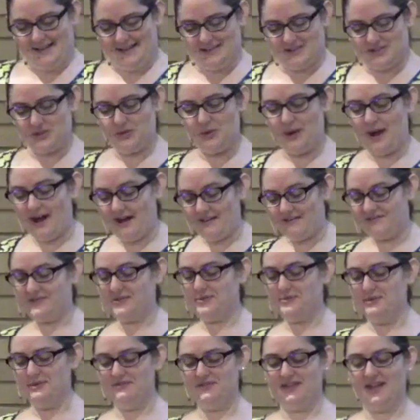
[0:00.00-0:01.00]
So
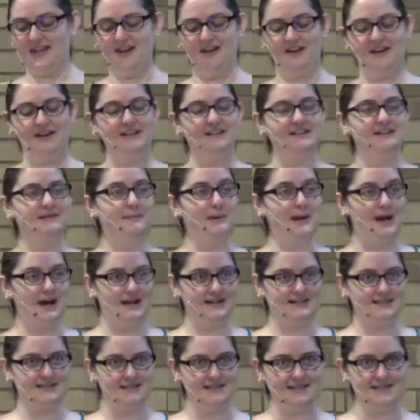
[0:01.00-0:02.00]
after we've carried the
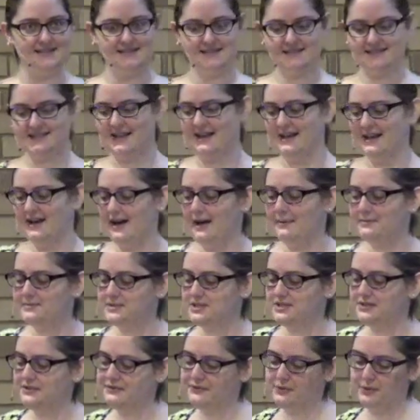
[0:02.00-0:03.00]
boxes up
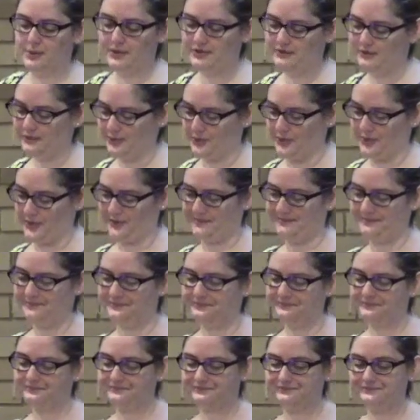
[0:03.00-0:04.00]
to the 4th floor,
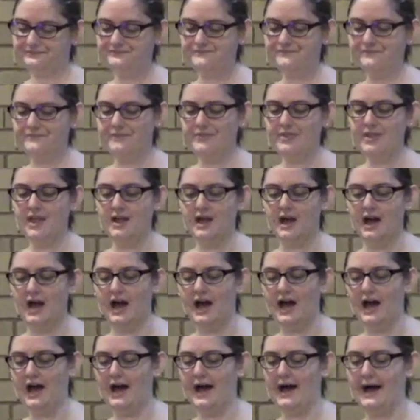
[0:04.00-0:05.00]

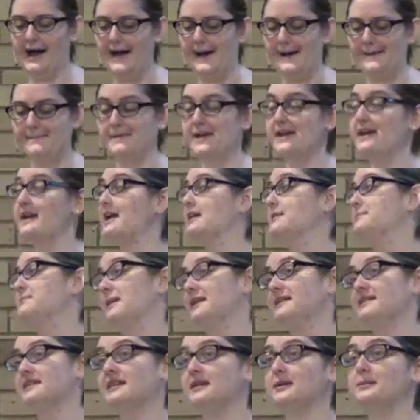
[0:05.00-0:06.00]
and I'd
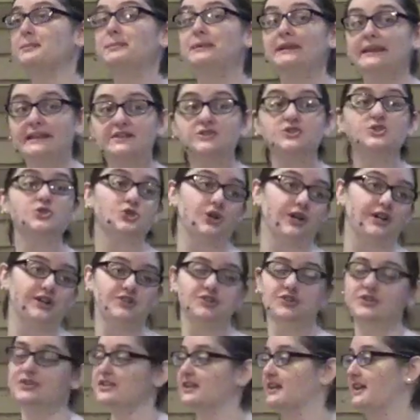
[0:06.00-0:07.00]
met the complete
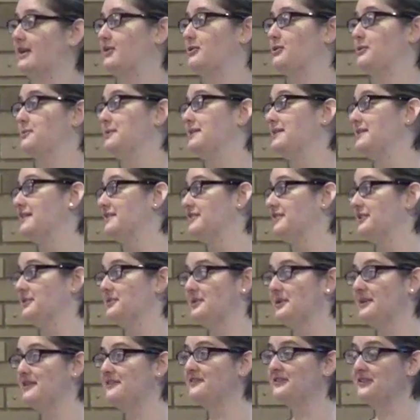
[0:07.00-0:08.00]
stranger that I would be living
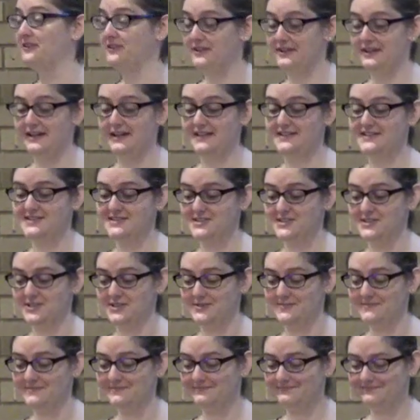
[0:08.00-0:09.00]
with for the next
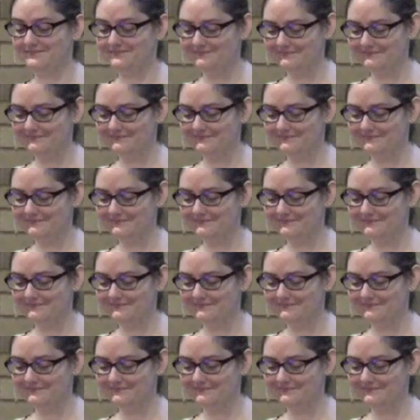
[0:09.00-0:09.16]
year,